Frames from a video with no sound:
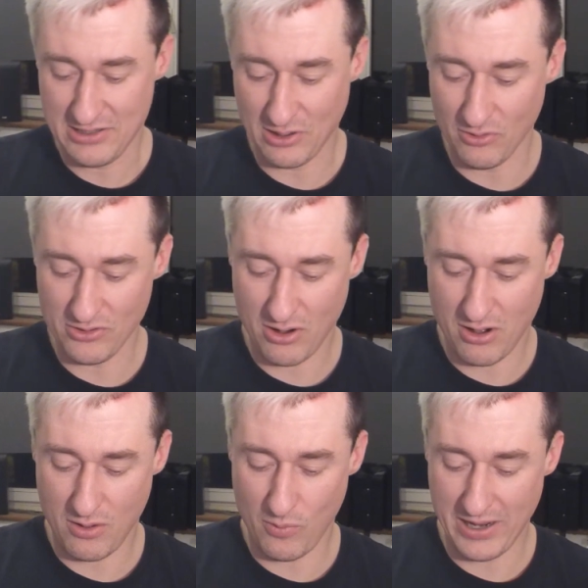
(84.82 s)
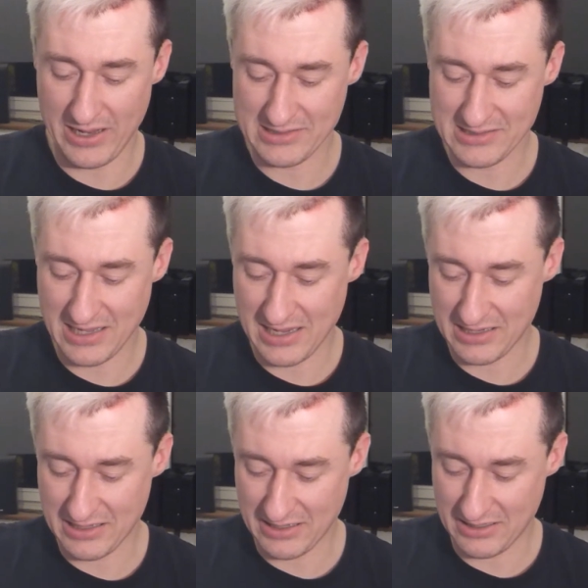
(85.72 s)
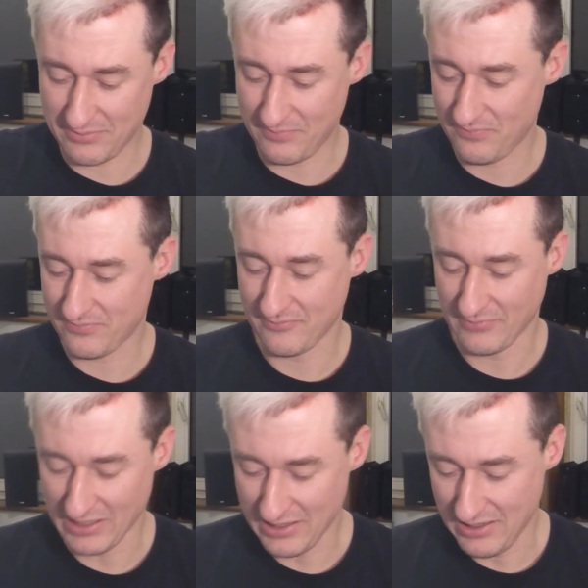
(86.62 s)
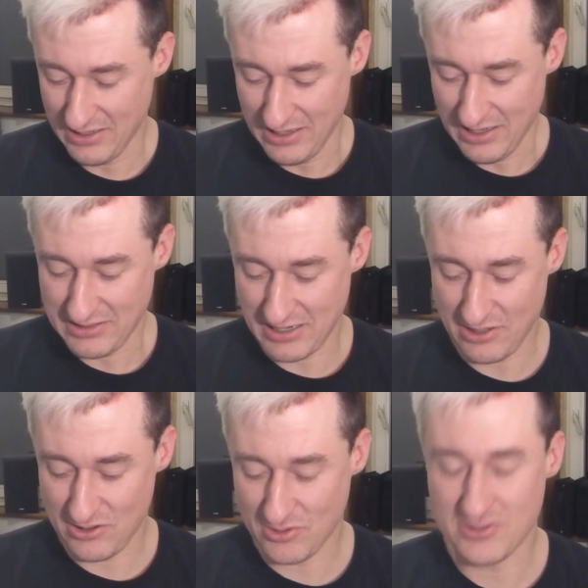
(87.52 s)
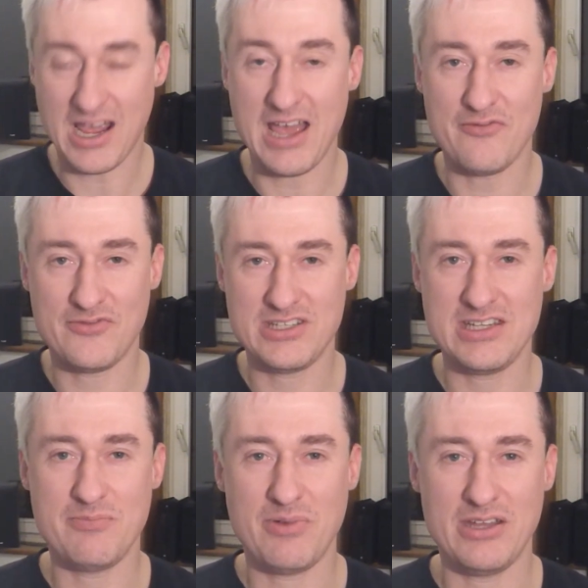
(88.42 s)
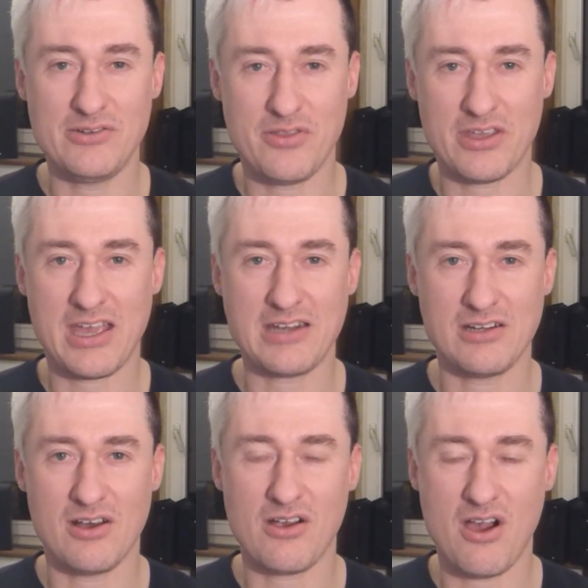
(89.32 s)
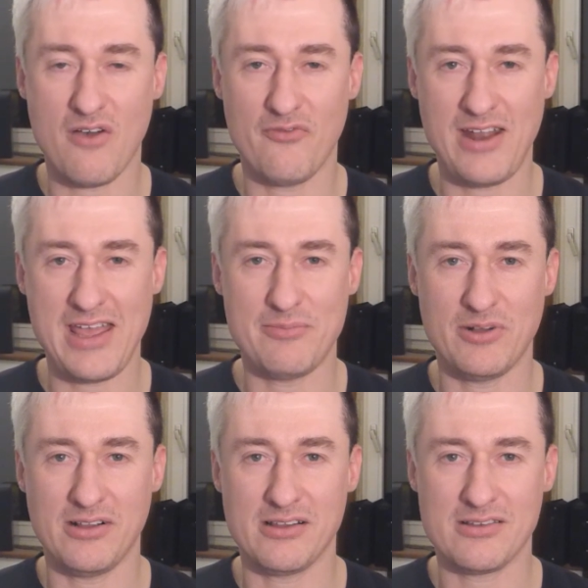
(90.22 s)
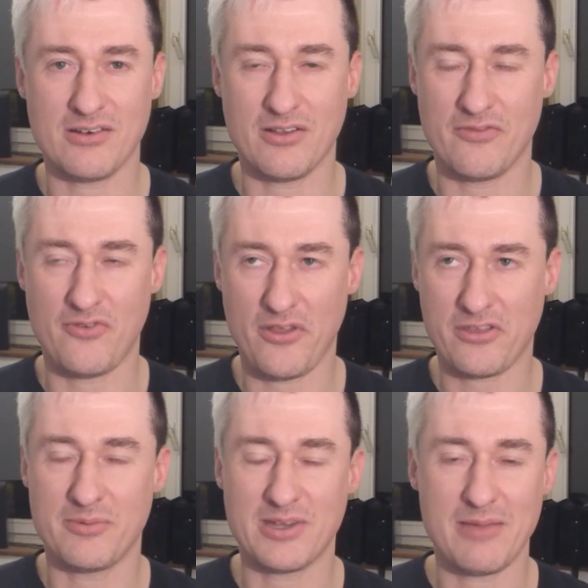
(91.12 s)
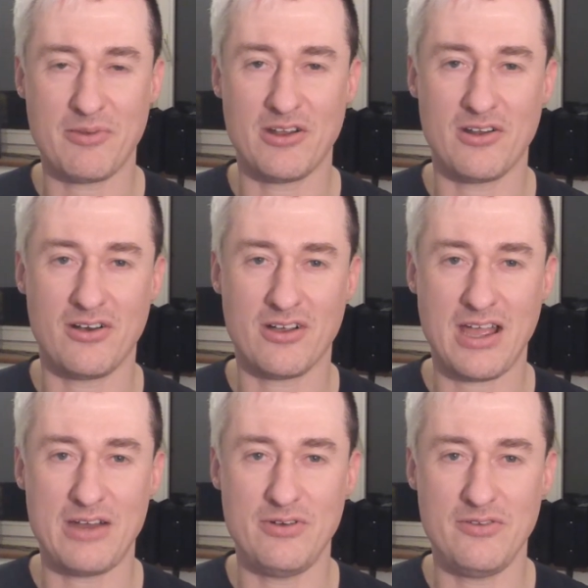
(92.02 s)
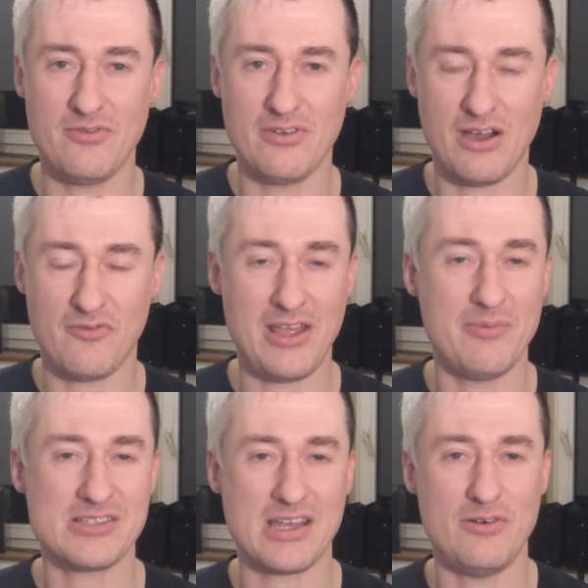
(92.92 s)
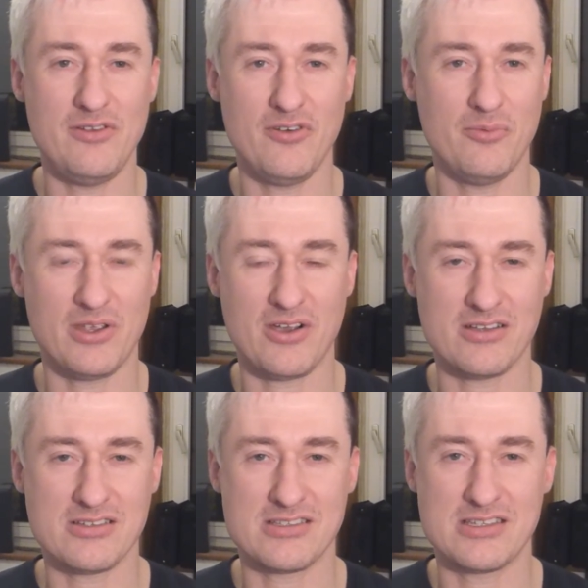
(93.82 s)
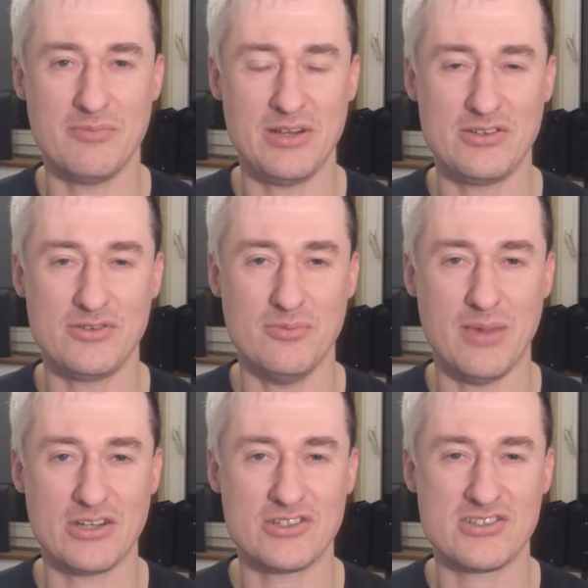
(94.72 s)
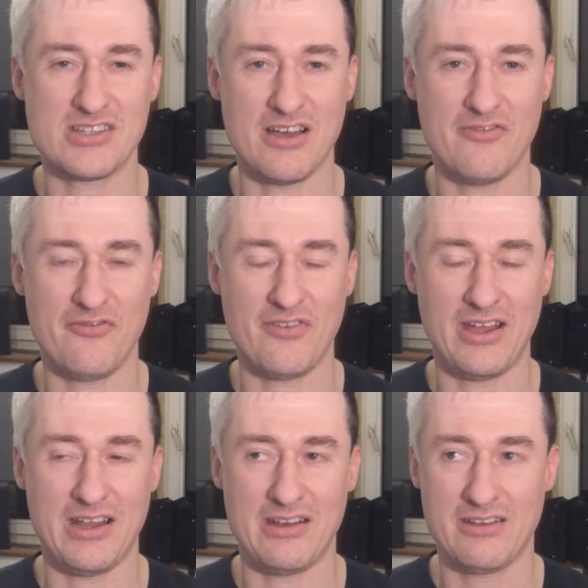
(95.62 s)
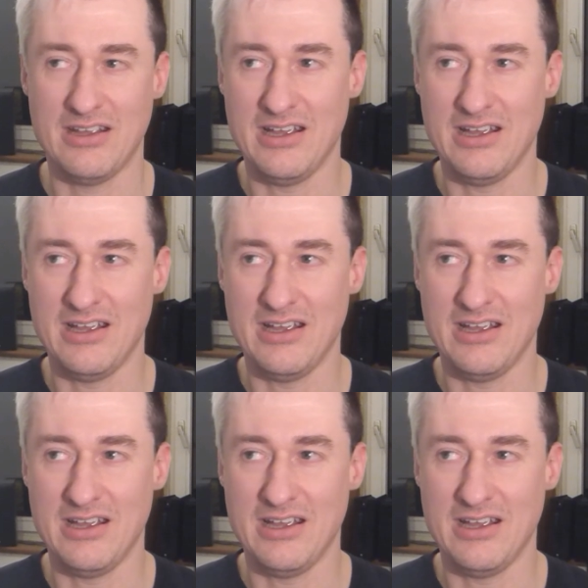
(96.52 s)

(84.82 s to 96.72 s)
don't always like tend to dive deep into the catalog of labels or the forthcoming catalog of labels I review, because it's simply too much stuff and